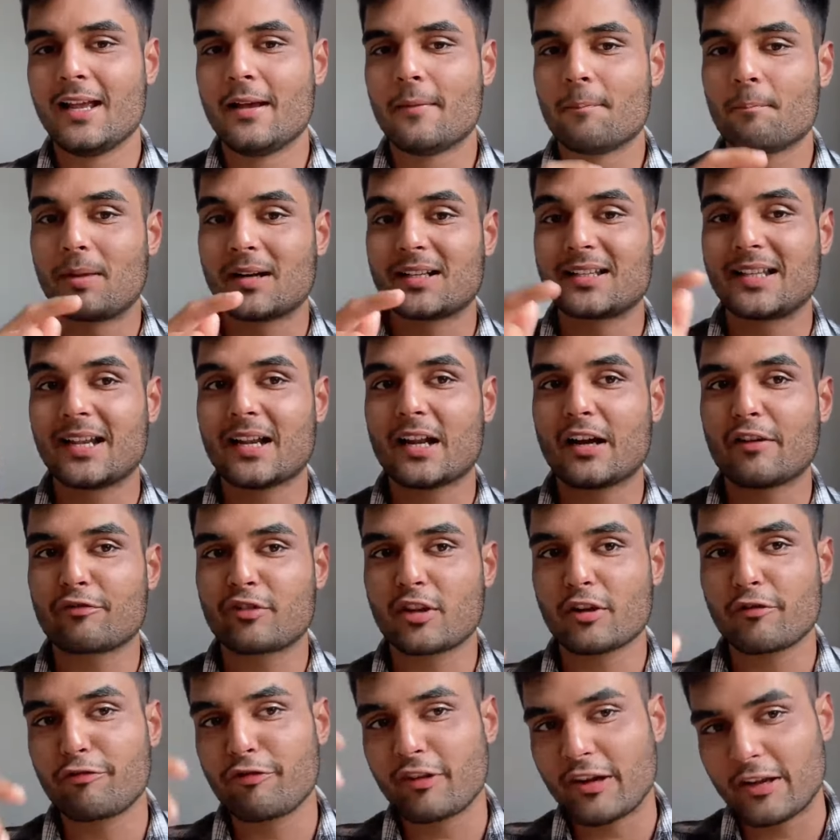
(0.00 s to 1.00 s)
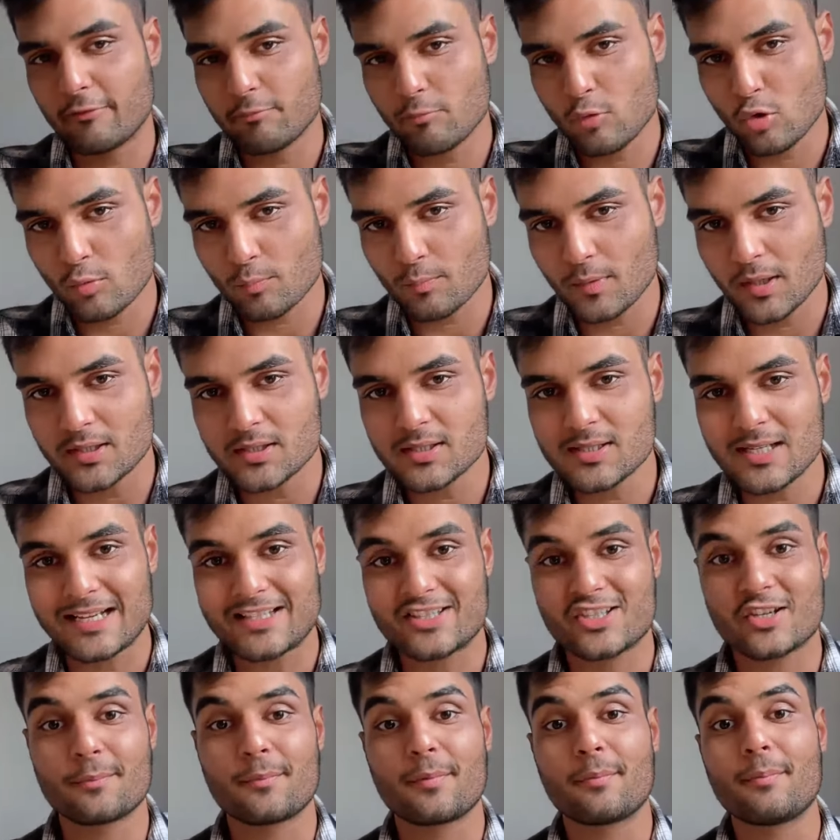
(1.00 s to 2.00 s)
But then after 5 more months, I
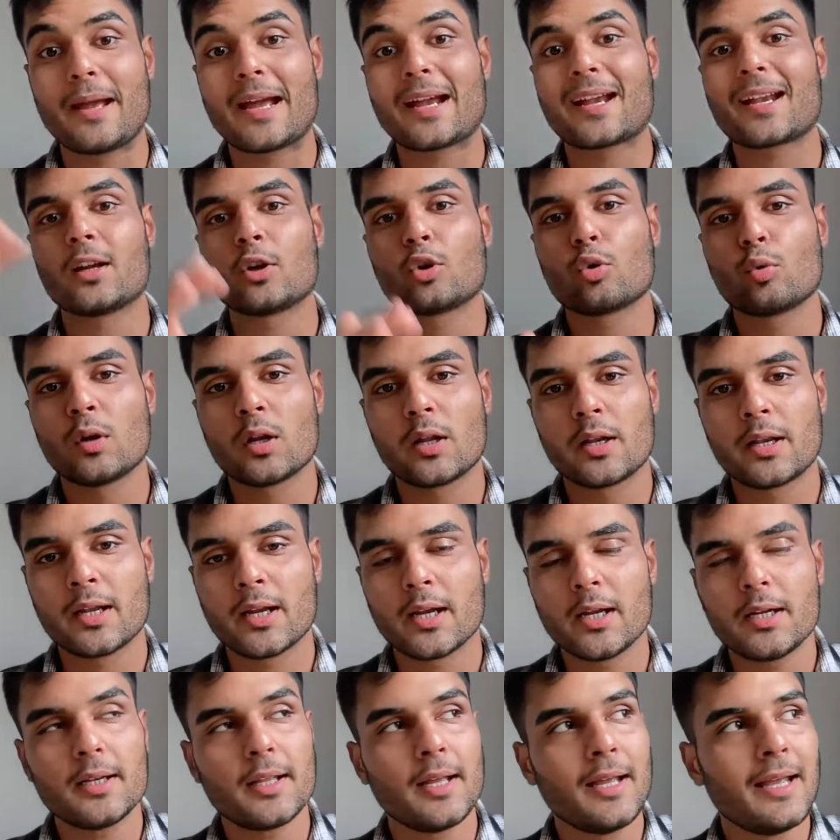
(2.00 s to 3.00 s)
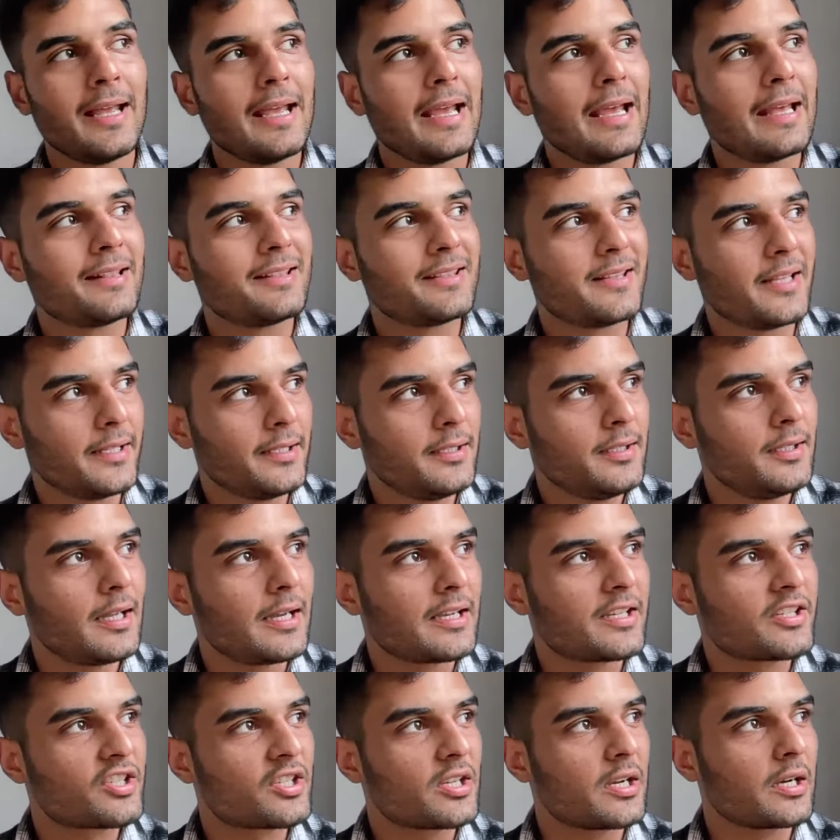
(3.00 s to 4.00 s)
jumped back into learning it, and then I
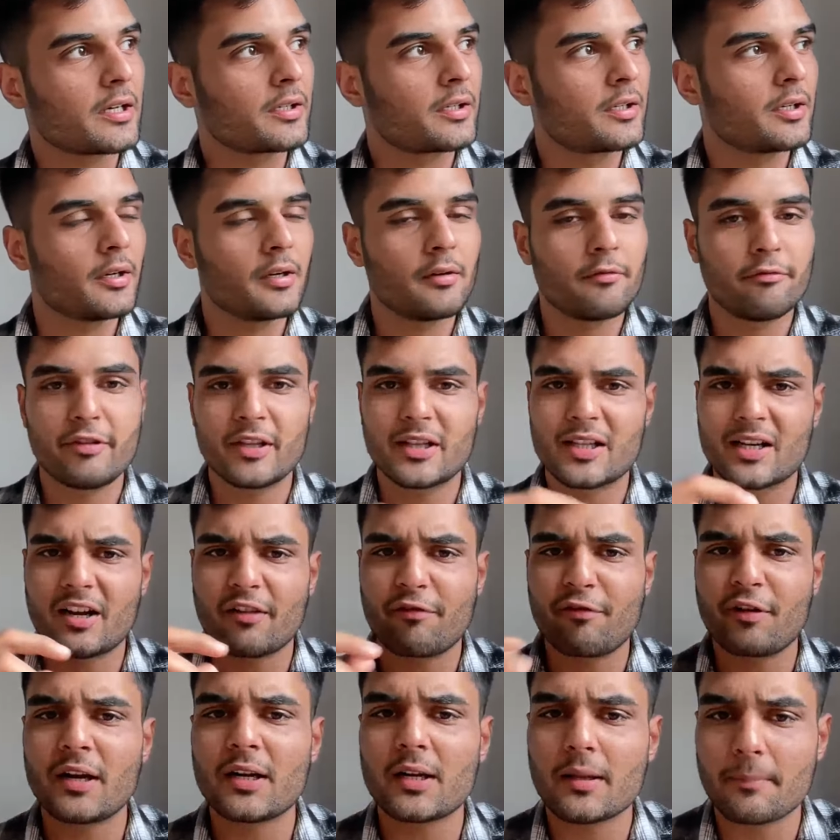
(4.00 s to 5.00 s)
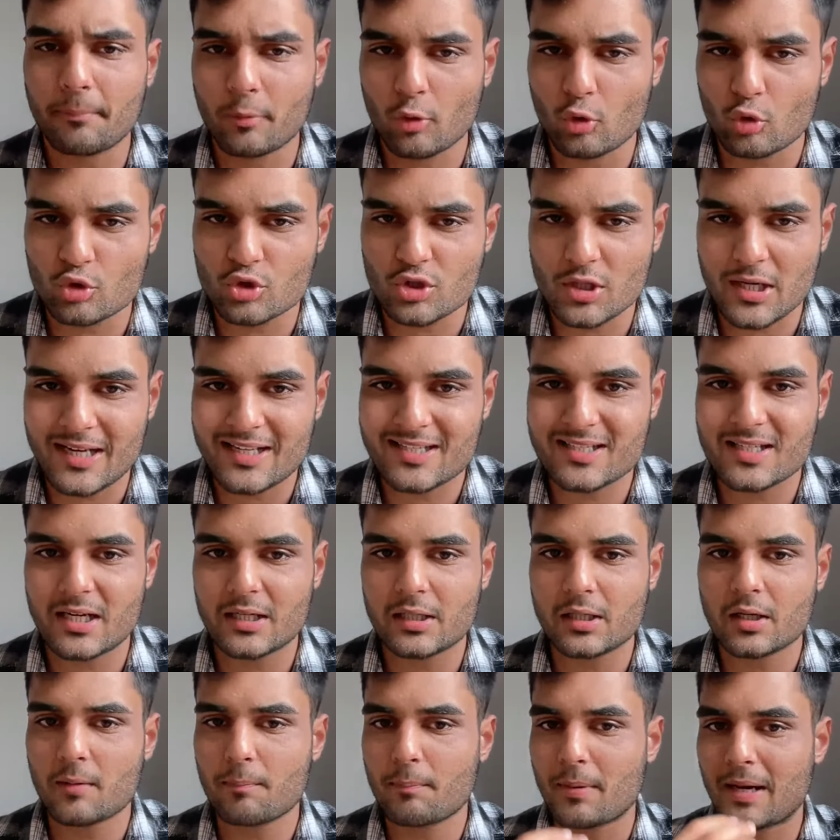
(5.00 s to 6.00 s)
started with a different approach. I
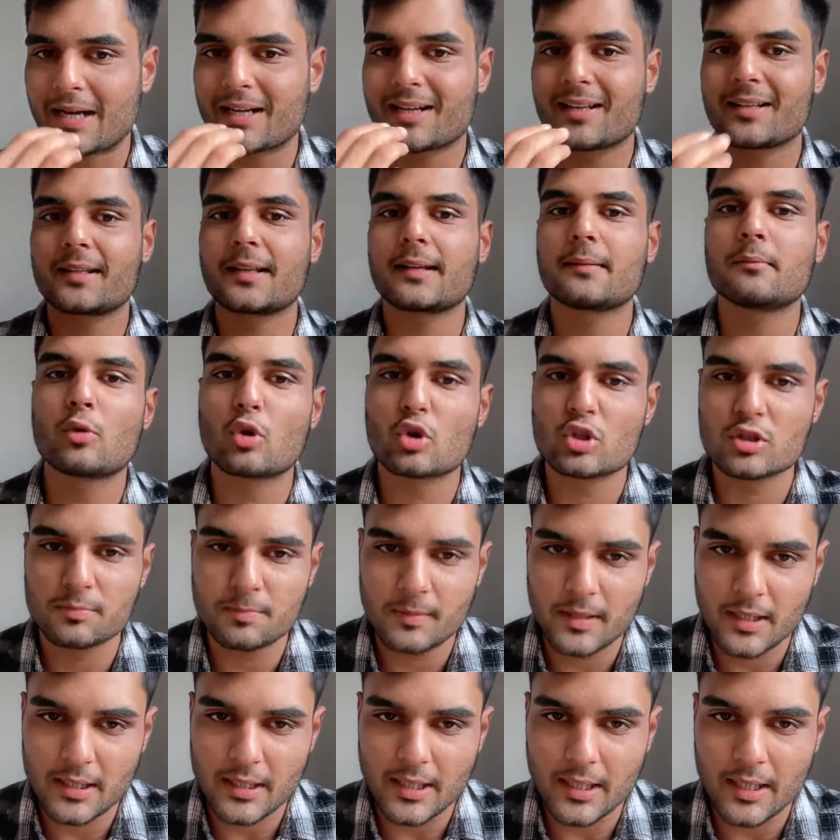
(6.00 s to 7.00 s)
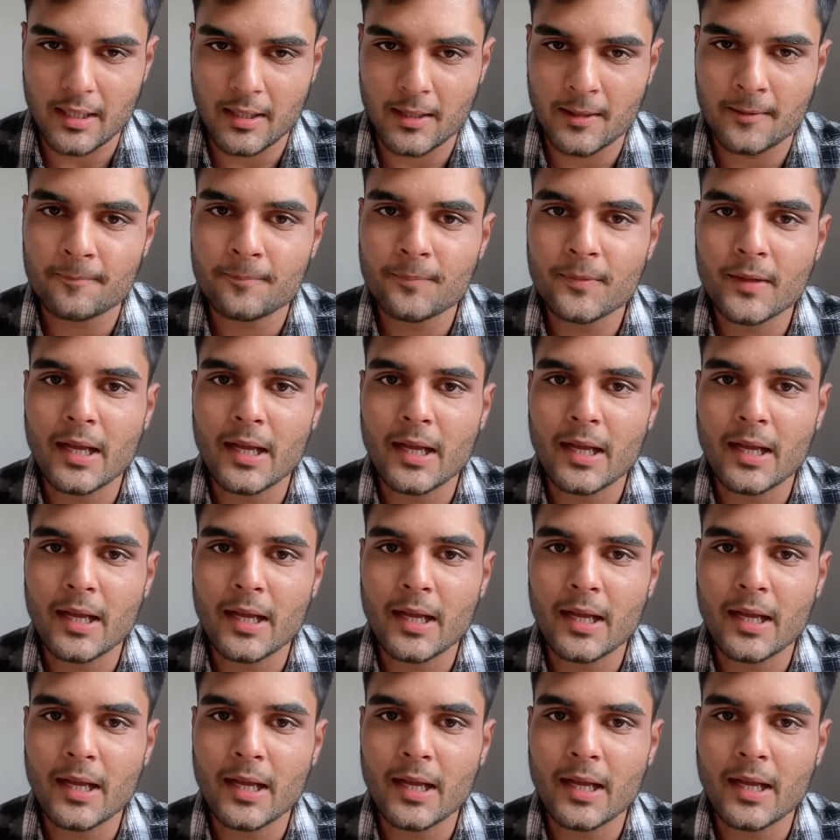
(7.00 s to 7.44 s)
started practicing more speaking.